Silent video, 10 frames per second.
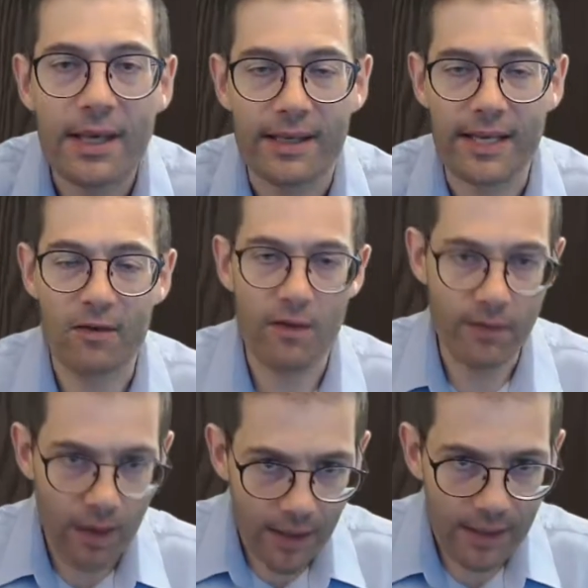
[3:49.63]
now I've
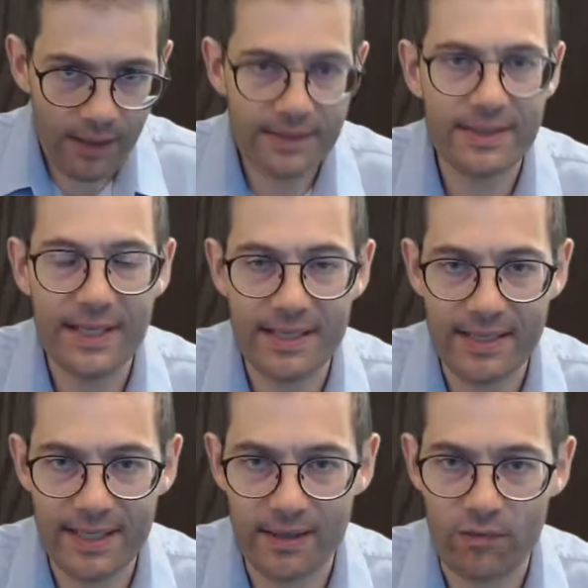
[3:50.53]
highlighted
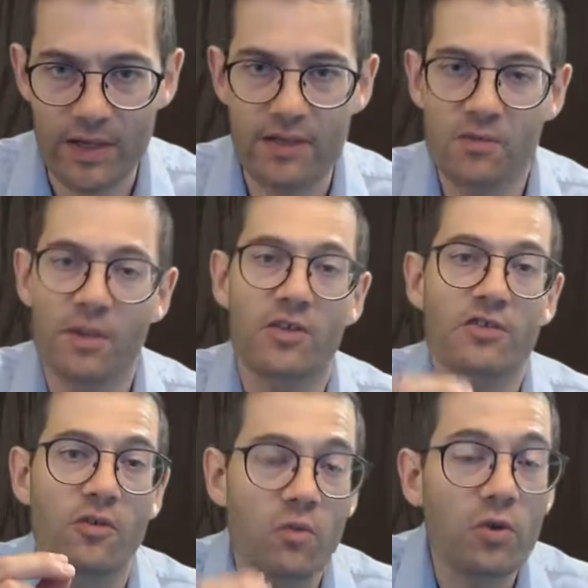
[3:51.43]
intended readers because
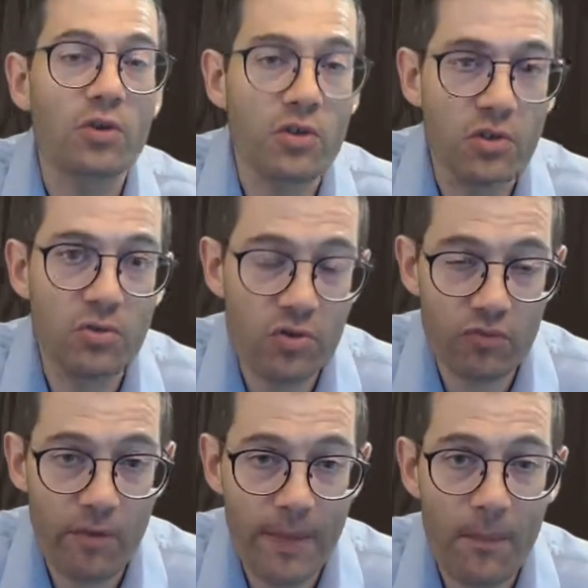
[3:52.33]
I want you to
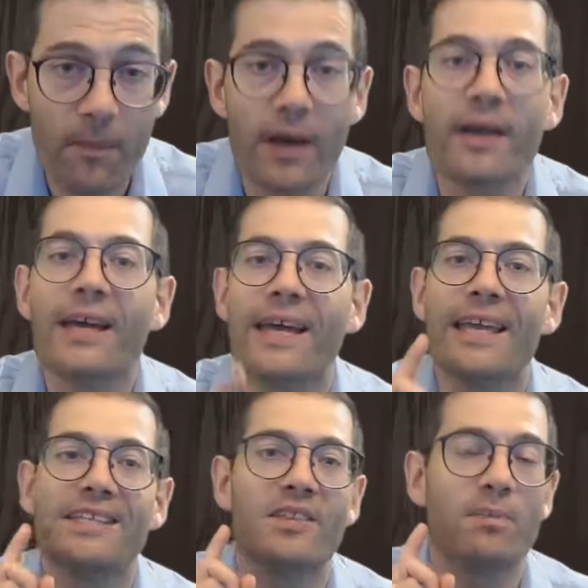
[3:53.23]
remember
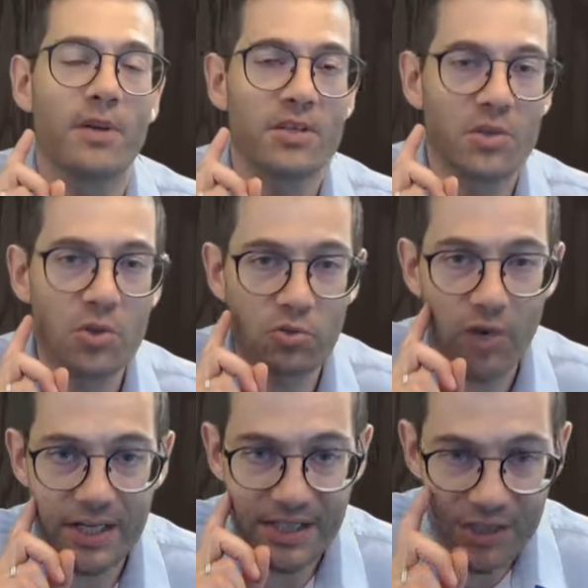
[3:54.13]
it's the person you're
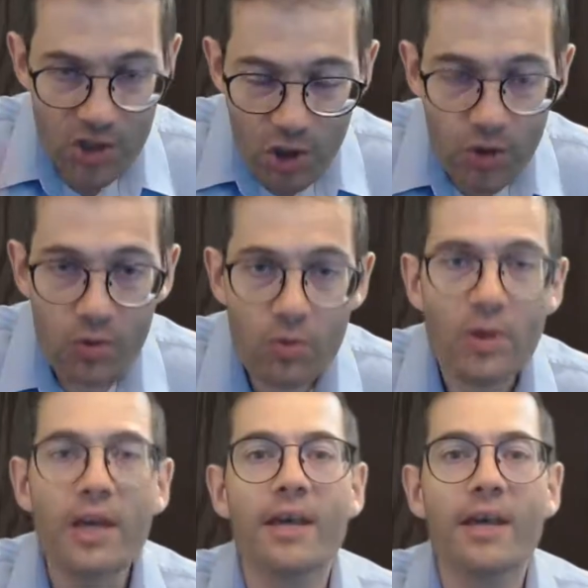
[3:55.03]
writing to